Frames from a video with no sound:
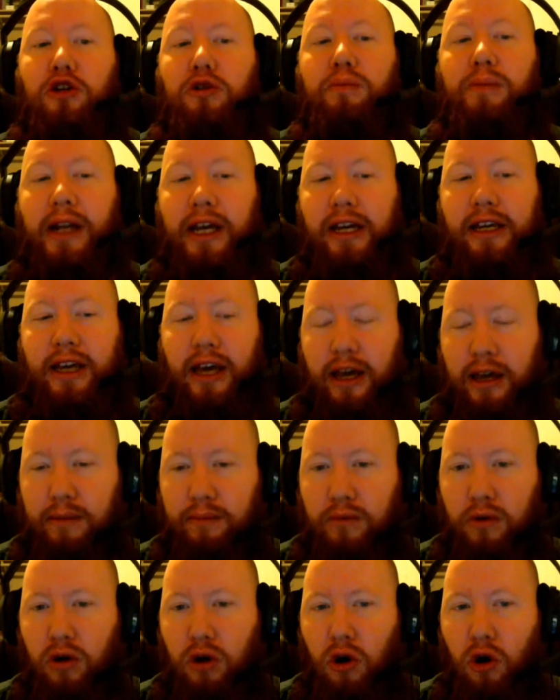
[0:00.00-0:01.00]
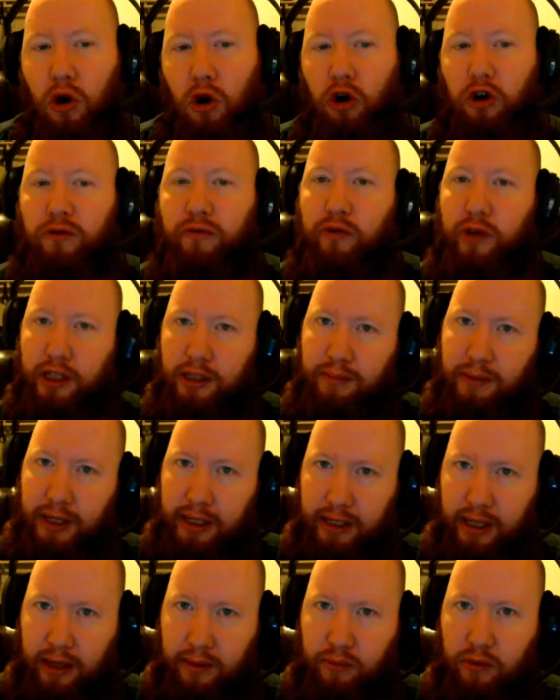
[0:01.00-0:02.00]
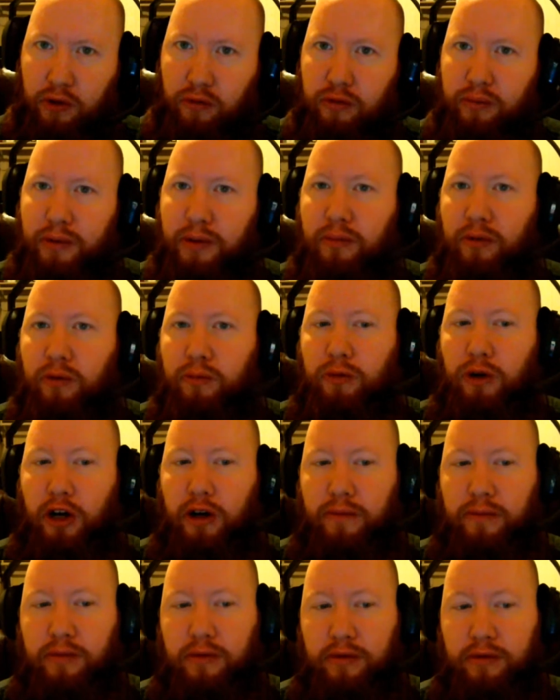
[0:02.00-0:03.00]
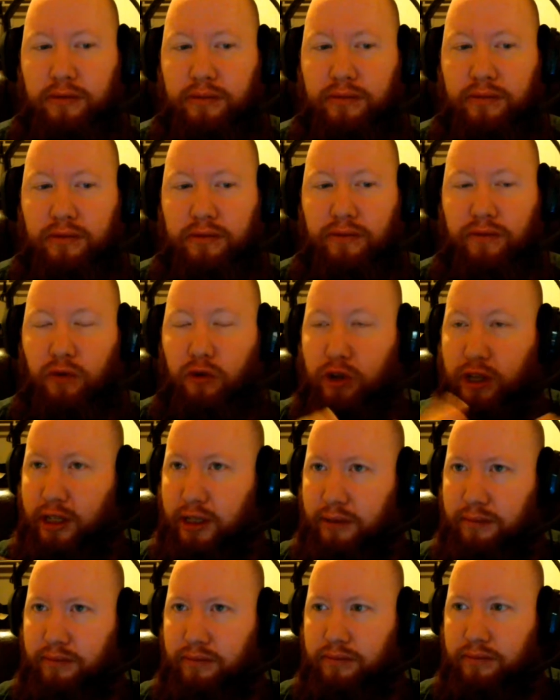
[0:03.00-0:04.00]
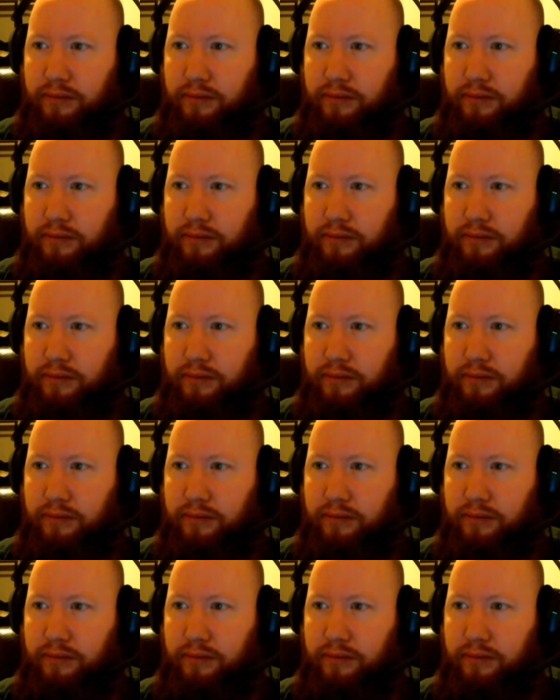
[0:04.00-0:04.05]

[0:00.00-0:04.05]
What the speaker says: play game, or a free to play game? What would be more profitable for them?